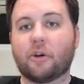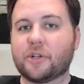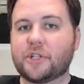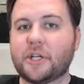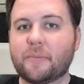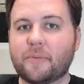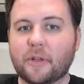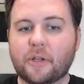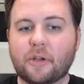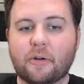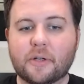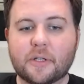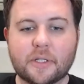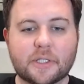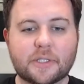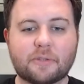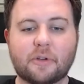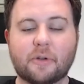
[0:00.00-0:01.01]
Go cheaper than going
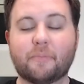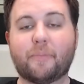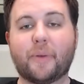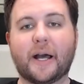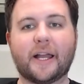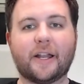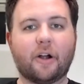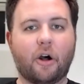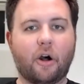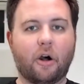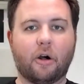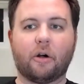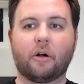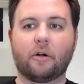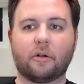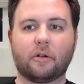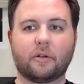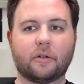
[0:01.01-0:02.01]
to the store and buying
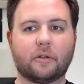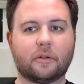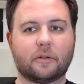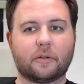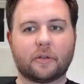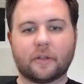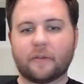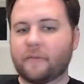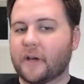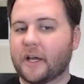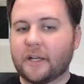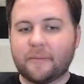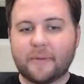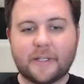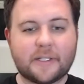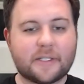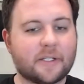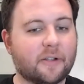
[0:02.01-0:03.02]
all the
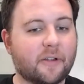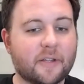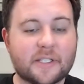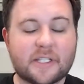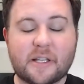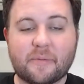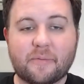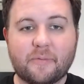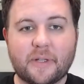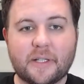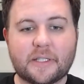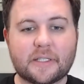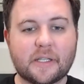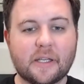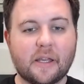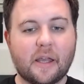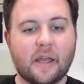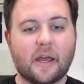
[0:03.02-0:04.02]
vitamins and all the
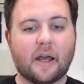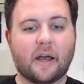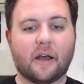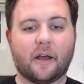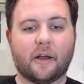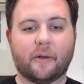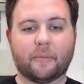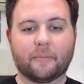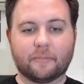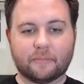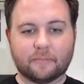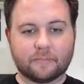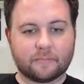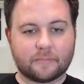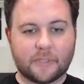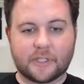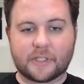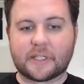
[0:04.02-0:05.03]
supplements
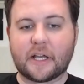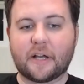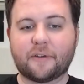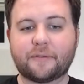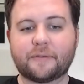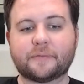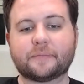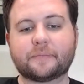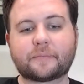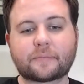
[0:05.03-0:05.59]
um, yourself.